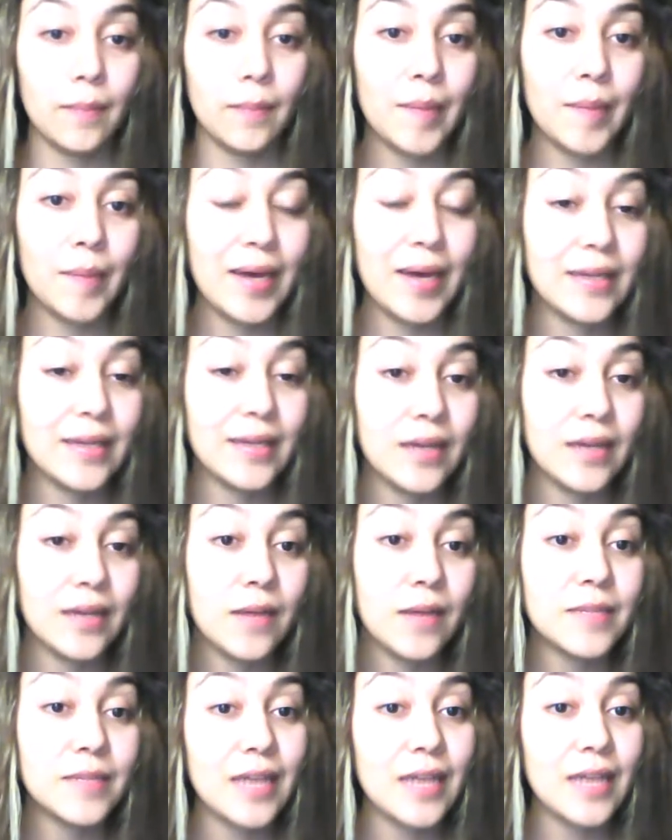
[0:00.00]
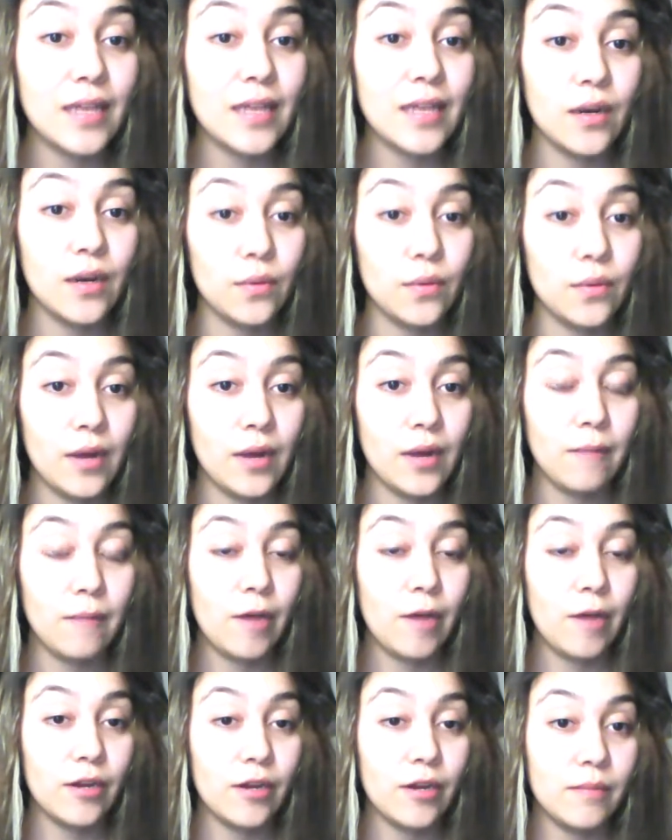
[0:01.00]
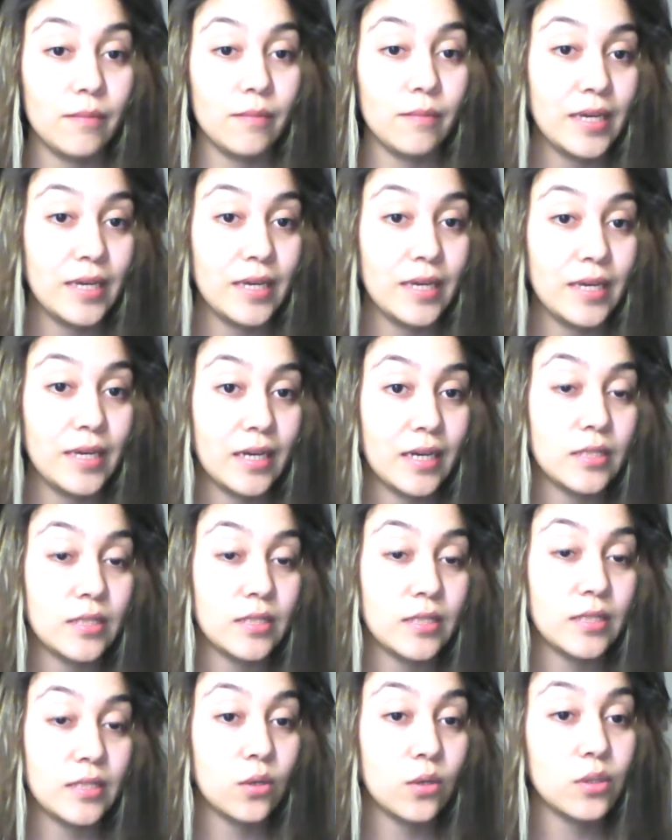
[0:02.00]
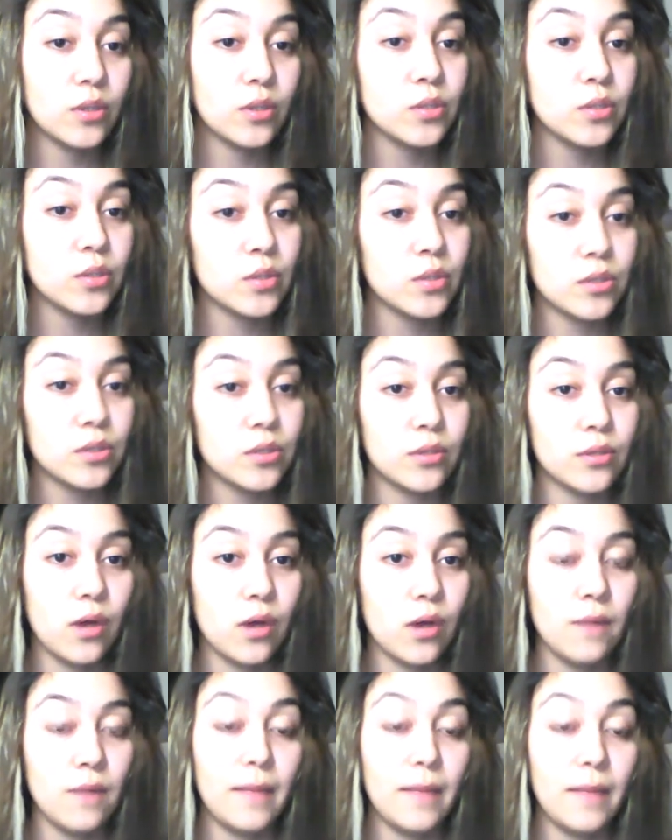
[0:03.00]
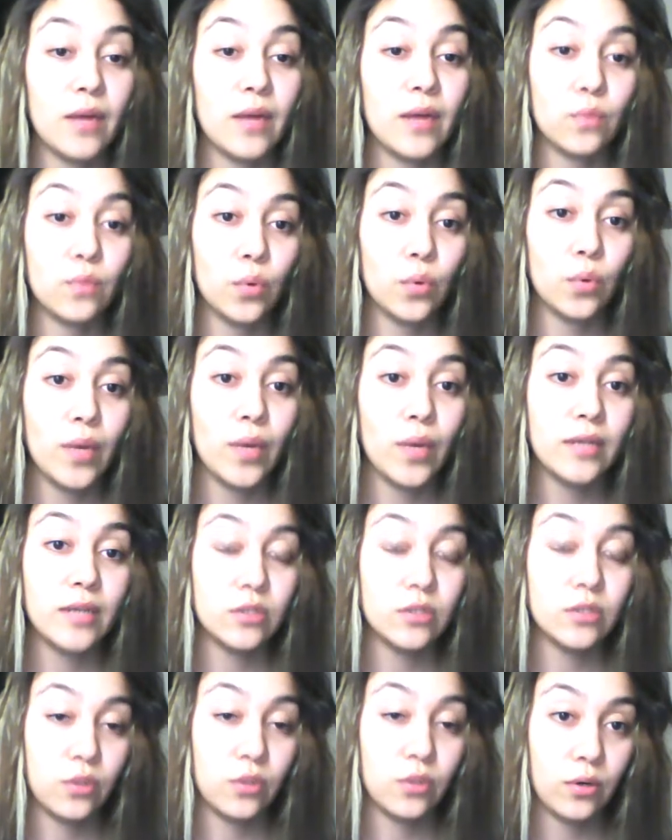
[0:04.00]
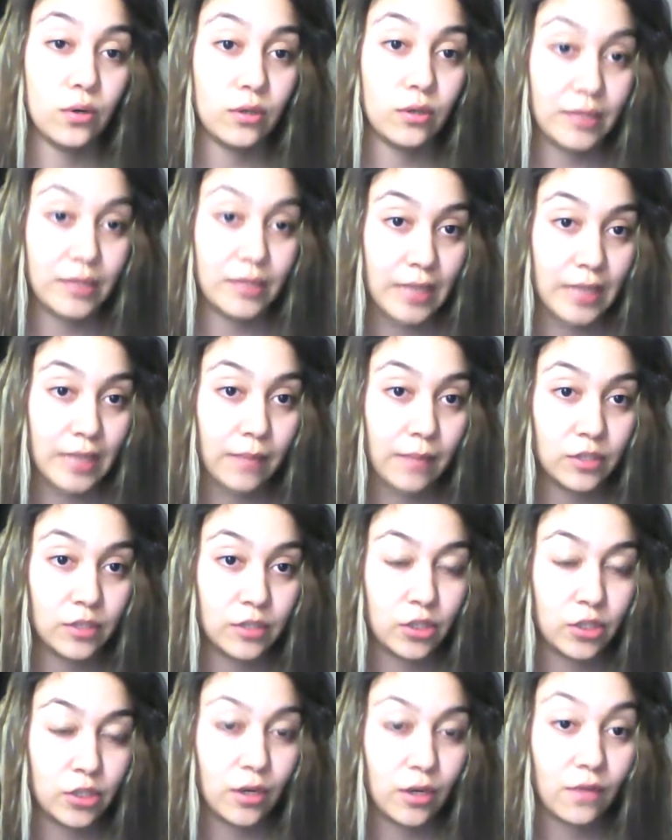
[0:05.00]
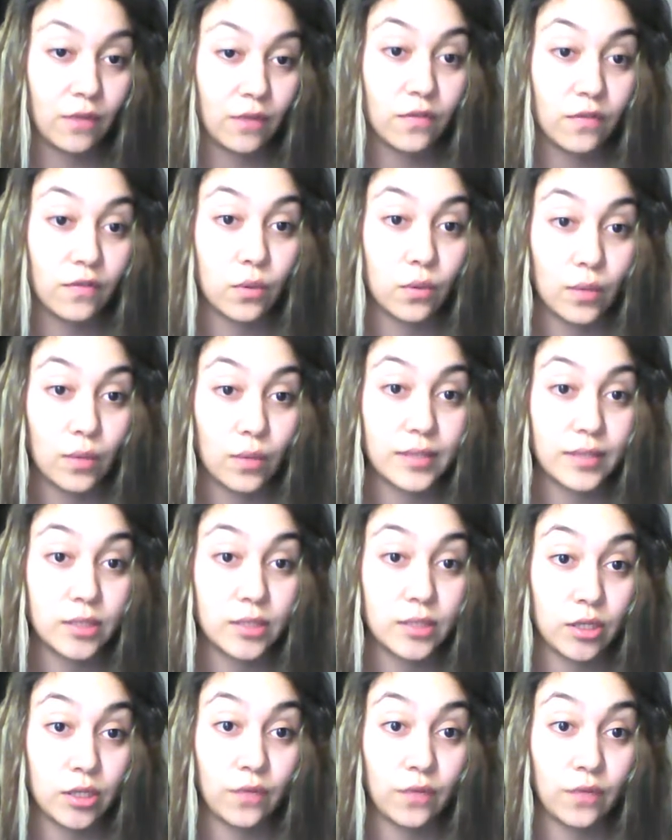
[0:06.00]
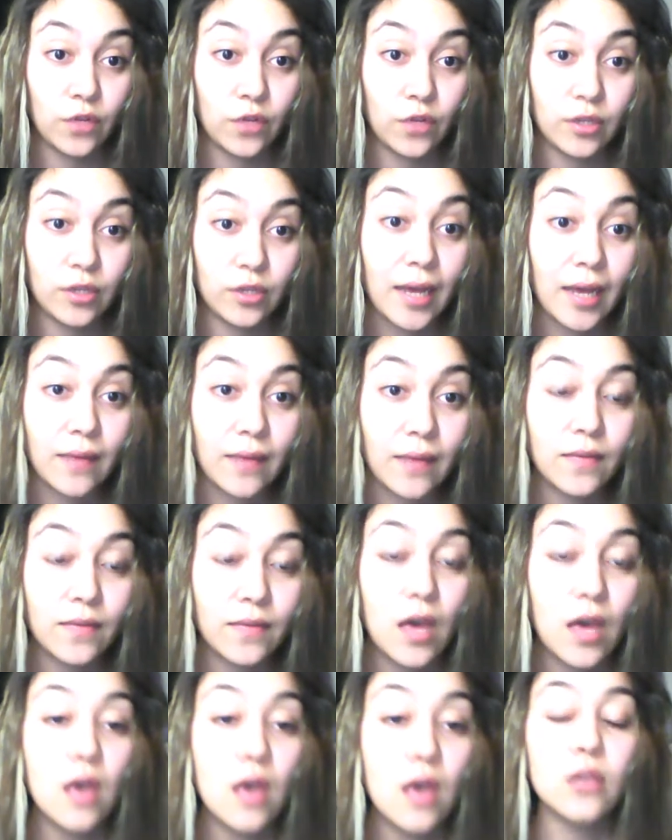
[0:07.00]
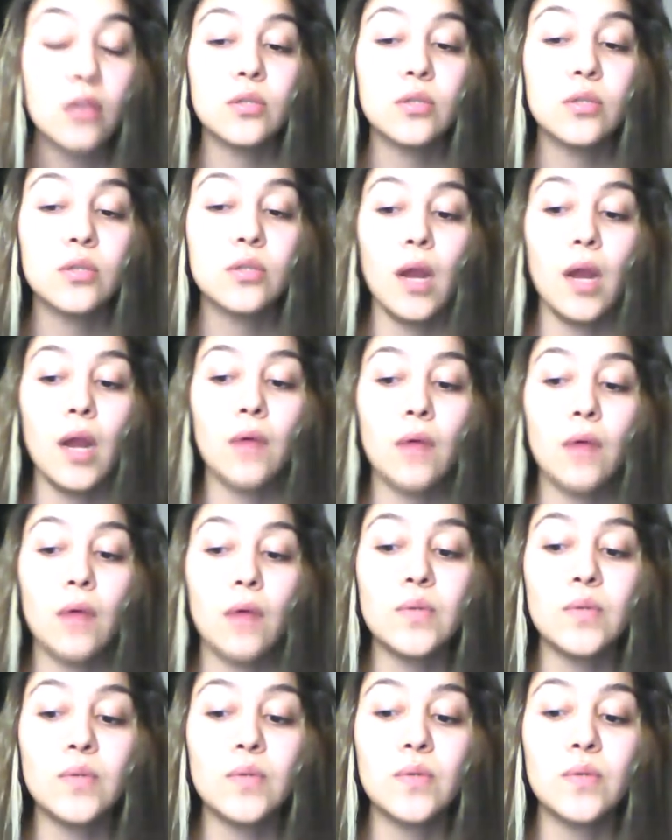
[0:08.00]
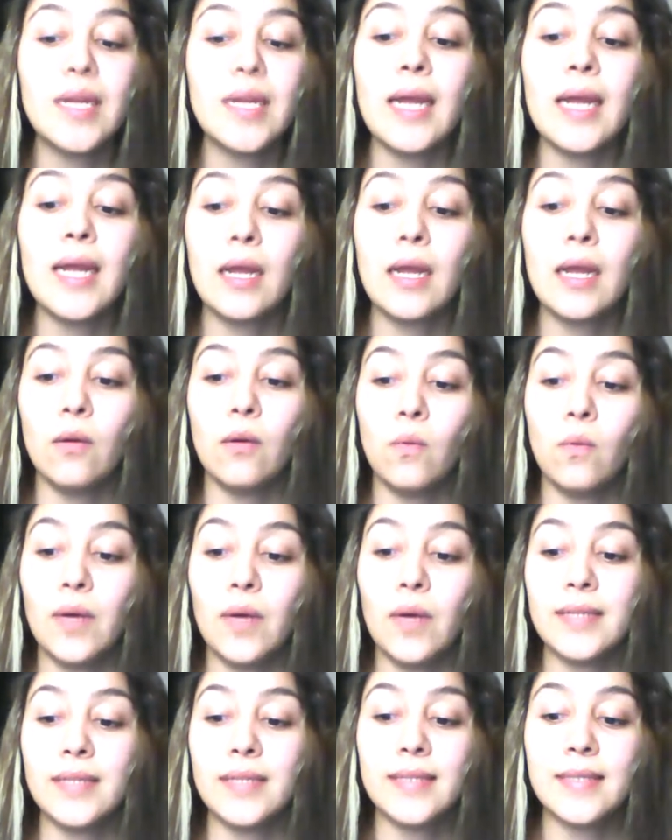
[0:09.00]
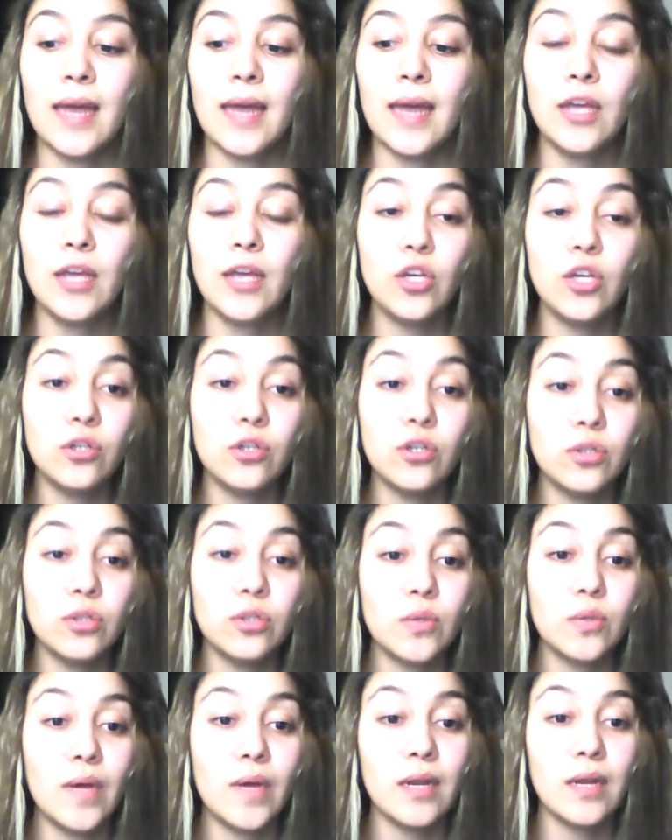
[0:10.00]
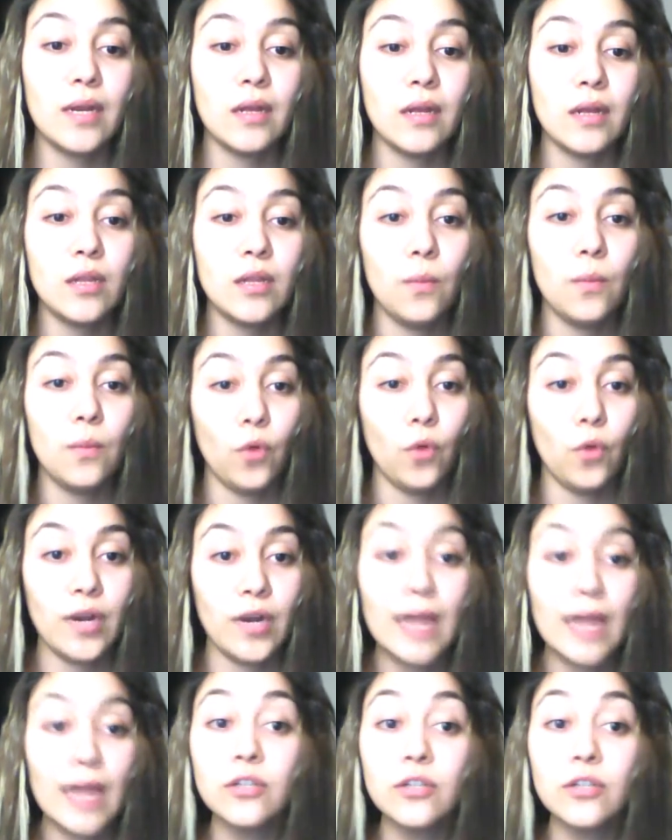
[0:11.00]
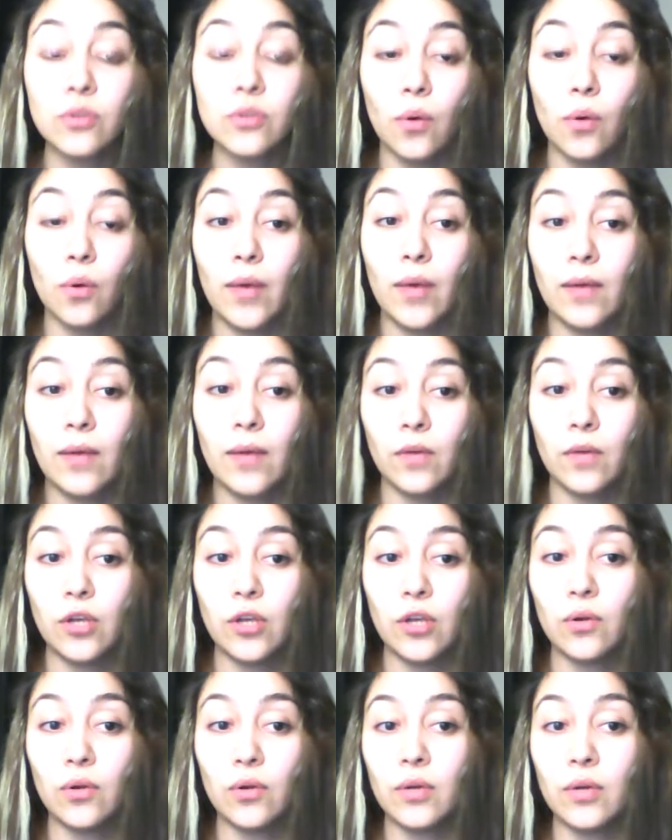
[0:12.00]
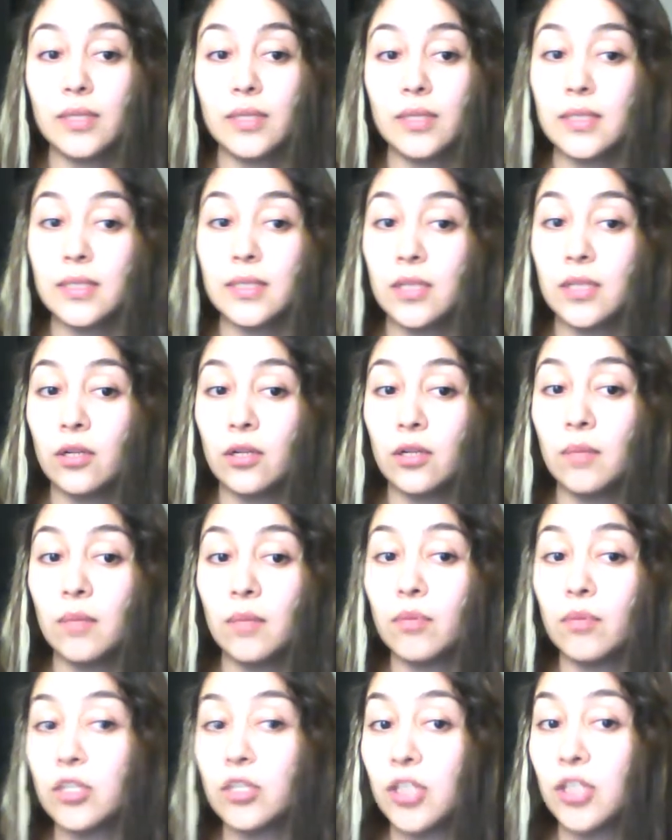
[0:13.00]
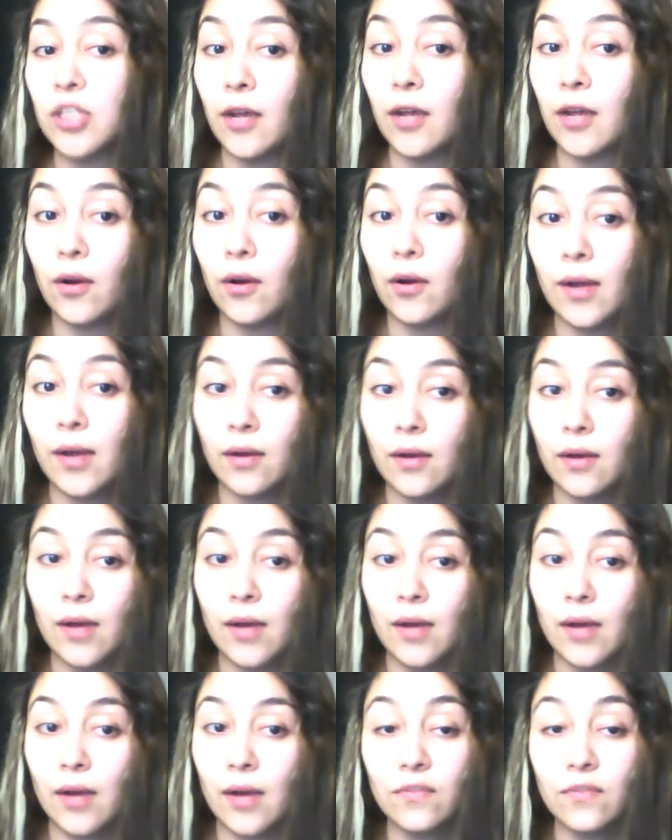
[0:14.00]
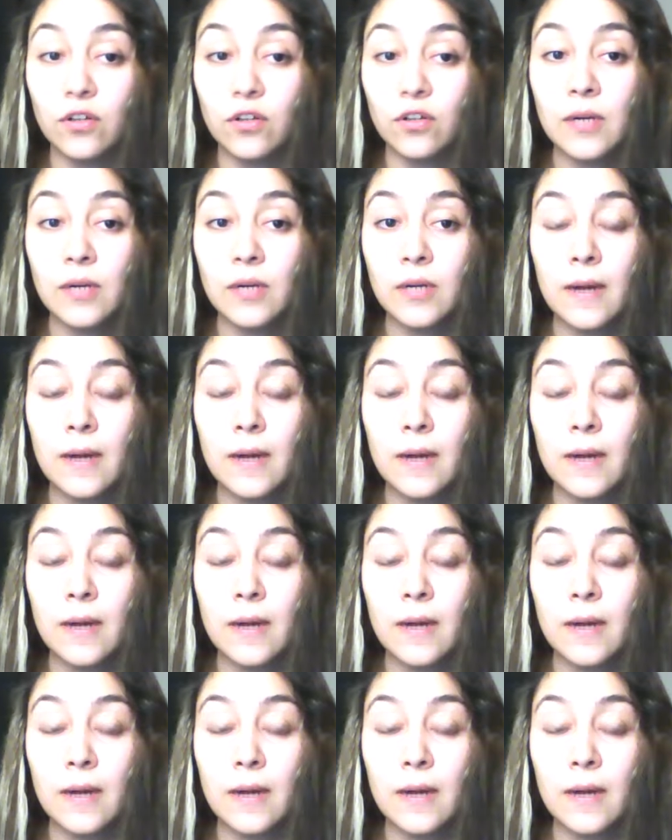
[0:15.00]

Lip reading: But I'm glad that I read about it, because going to a salon might ruin and damage your hair for the rest of your life. So what I was reading was that you could do it in a more natural way, where you don't necessarily brush out your hair ever.